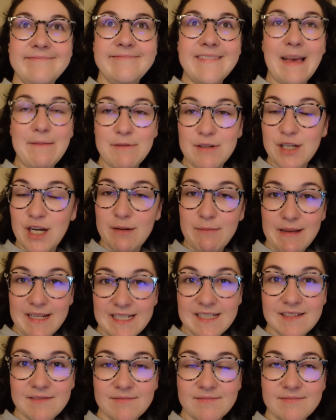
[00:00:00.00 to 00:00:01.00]
I'm
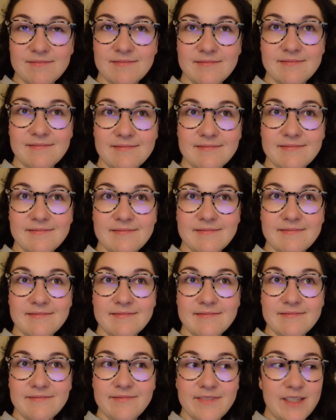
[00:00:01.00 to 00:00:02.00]
determined.
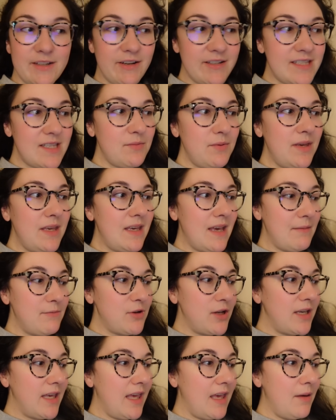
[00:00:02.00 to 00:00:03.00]
The rest of the week, I'm
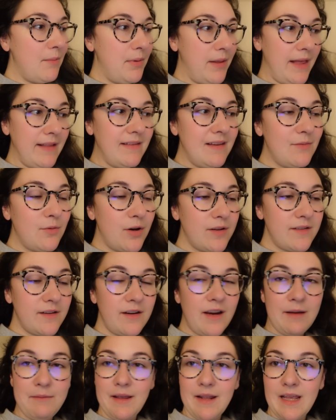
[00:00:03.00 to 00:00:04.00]
drinking plenty of
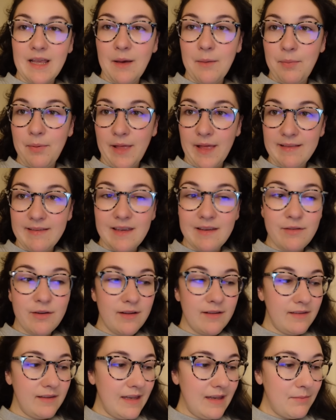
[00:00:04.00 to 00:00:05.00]
water, I'm getting plenty of
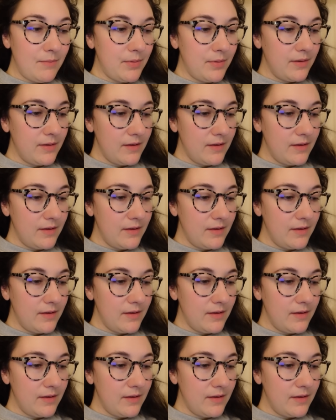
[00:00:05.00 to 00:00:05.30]
good sleep,